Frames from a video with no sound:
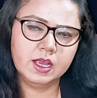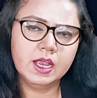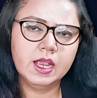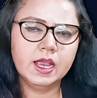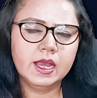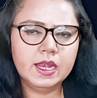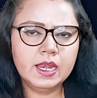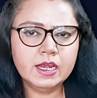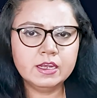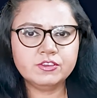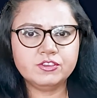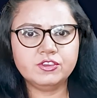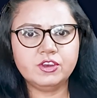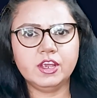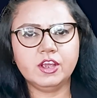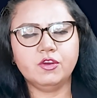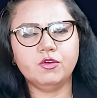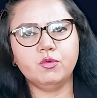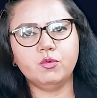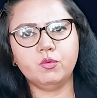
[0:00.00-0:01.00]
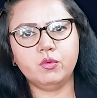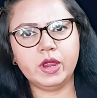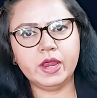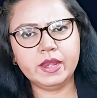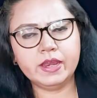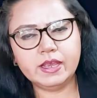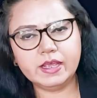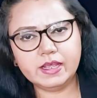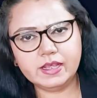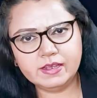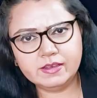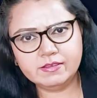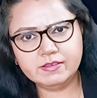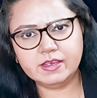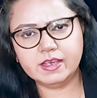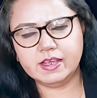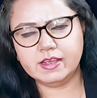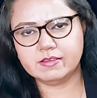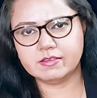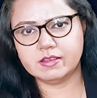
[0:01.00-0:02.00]
Let's take a very
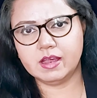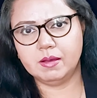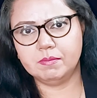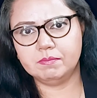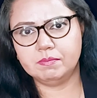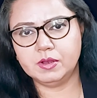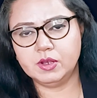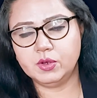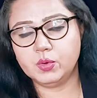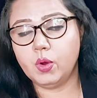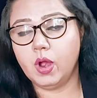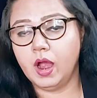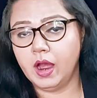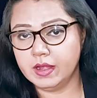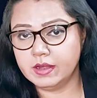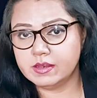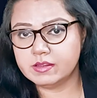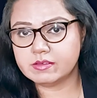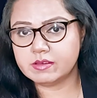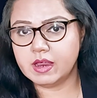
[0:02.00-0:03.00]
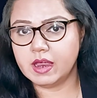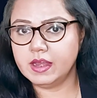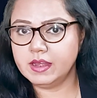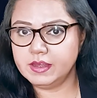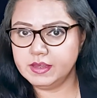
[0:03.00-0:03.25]
easy example to understand